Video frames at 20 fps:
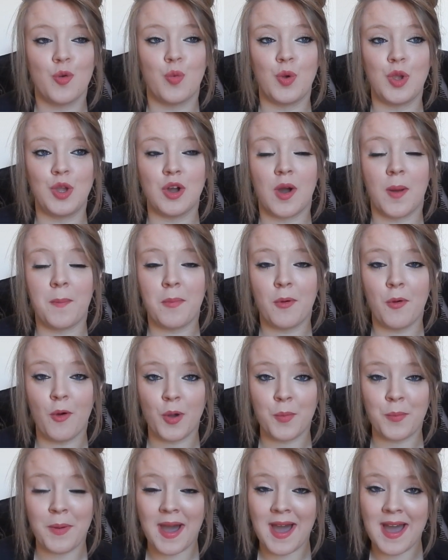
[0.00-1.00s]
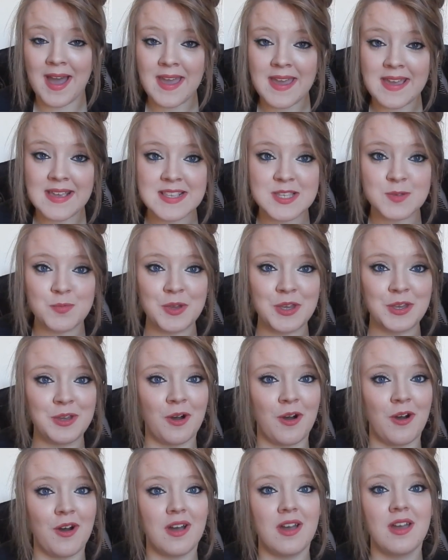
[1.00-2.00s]
we got pork pies, we
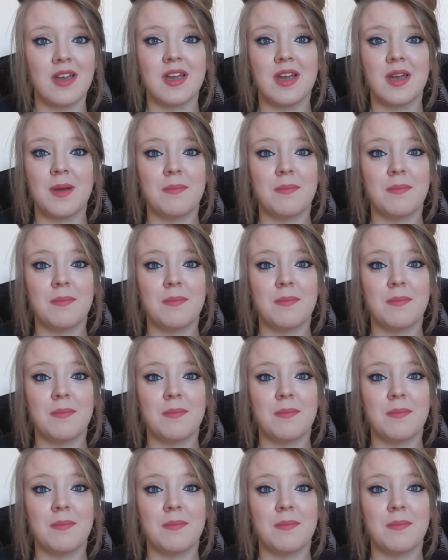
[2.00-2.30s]
got